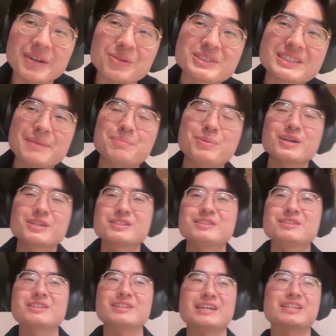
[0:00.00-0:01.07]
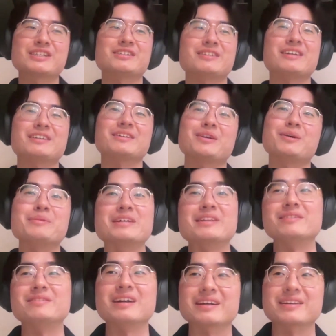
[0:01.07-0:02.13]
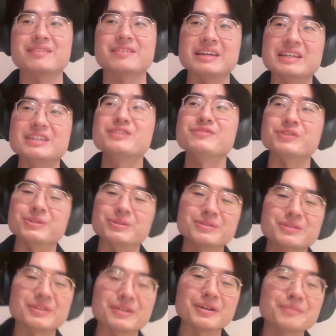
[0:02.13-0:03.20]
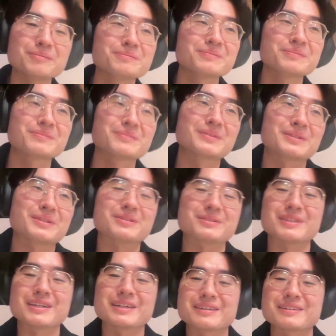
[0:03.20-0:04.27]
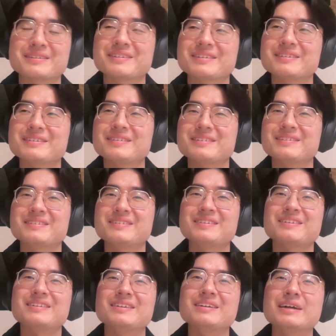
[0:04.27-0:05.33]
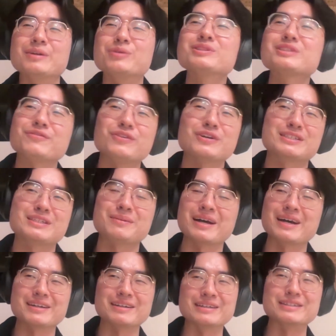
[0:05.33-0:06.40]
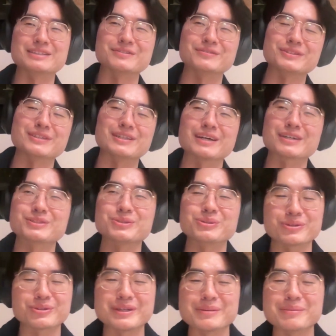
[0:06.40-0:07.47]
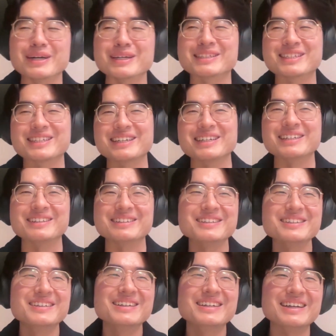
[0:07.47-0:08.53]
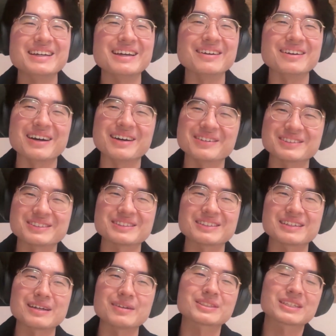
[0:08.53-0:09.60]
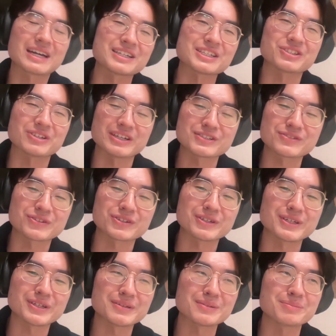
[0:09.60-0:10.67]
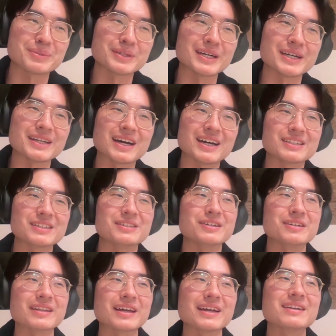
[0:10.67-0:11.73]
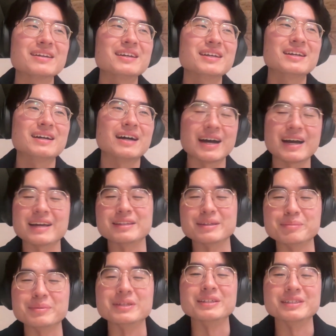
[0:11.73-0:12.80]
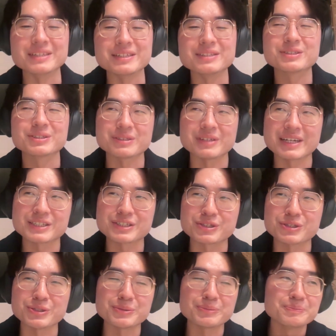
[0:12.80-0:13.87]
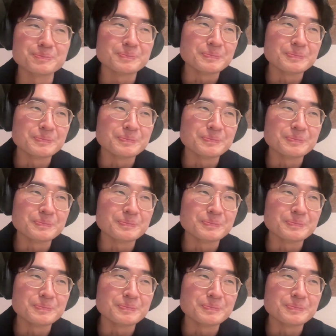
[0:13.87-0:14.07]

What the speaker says: yeah, it was that personal connection that got me like the interview, you know? It was like, it was the first time I had an interview in like 2 or 3 months. Yeah, I was kind of stressed for it, but I did know that I had the ability to execute.